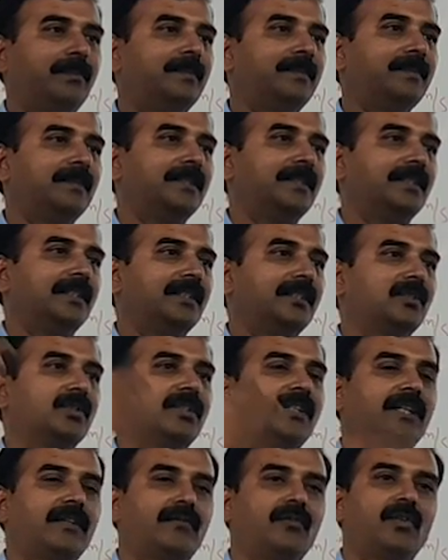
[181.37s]
So
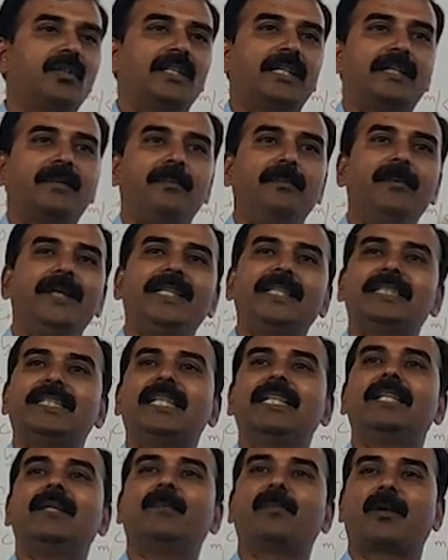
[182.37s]
therefore, that mixing
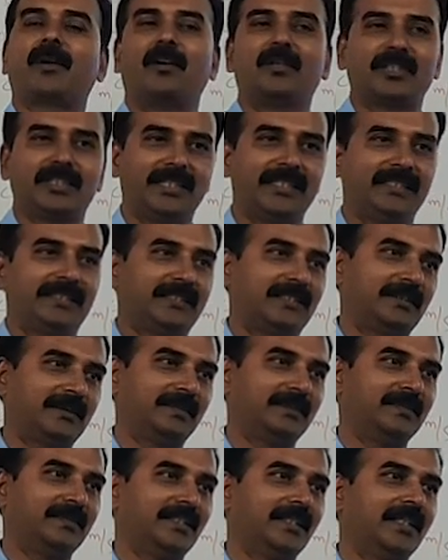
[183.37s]
process
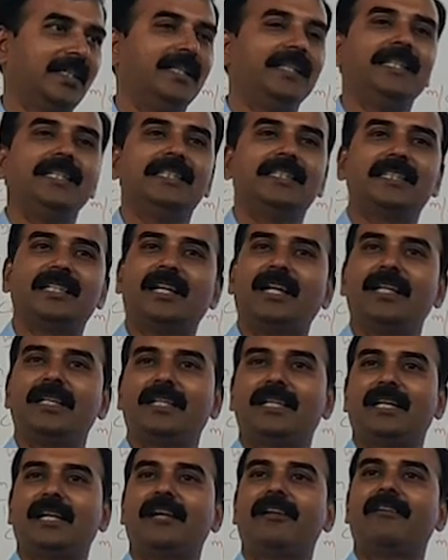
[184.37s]
is not
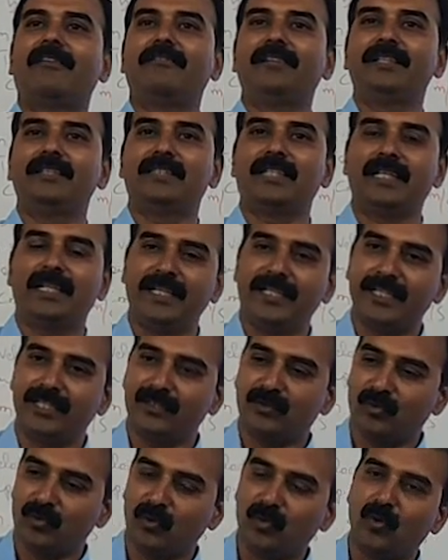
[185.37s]
allowing the layer to
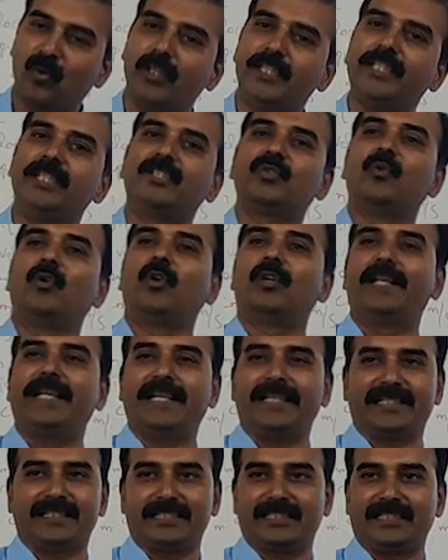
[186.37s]
go in its own direction.